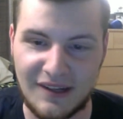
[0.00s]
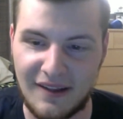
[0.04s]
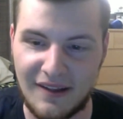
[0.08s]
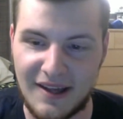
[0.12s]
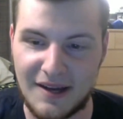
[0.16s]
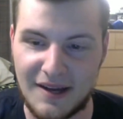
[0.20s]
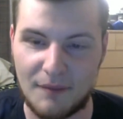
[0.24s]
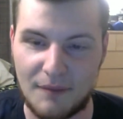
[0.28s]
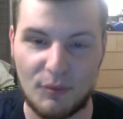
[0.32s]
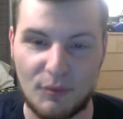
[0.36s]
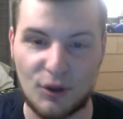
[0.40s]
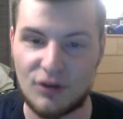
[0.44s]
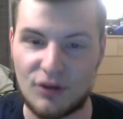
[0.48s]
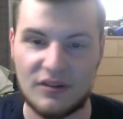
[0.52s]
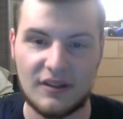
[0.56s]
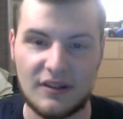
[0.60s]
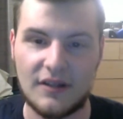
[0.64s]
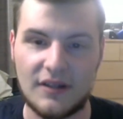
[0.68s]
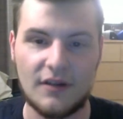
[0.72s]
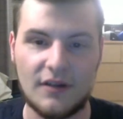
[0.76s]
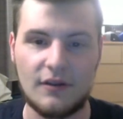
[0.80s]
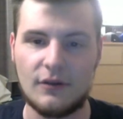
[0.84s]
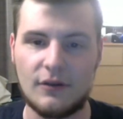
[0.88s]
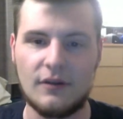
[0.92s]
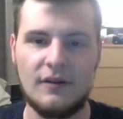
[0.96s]
like,
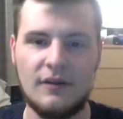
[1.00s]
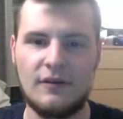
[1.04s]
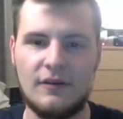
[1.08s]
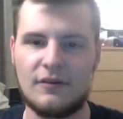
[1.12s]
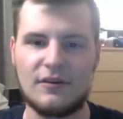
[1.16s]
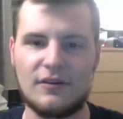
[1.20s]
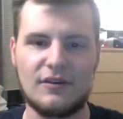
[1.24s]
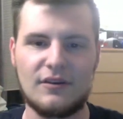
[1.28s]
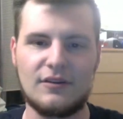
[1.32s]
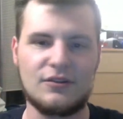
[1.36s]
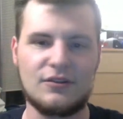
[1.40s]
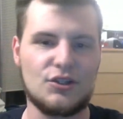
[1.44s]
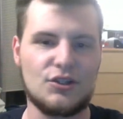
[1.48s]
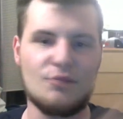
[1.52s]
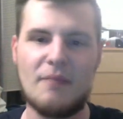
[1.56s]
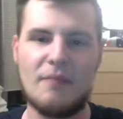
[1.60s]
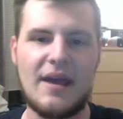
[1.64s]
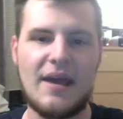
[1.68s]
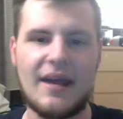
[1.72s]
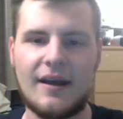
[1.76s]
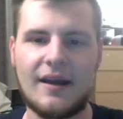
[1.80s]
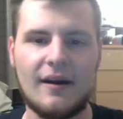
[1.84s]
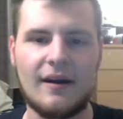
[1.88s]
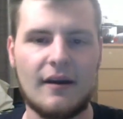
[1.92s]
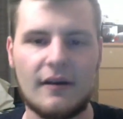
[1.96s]
Brazil or
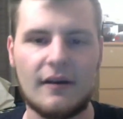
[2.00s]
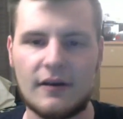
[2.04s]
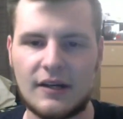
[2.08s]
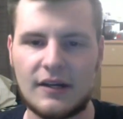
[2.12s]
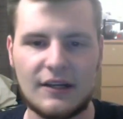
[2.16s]
Jamaica or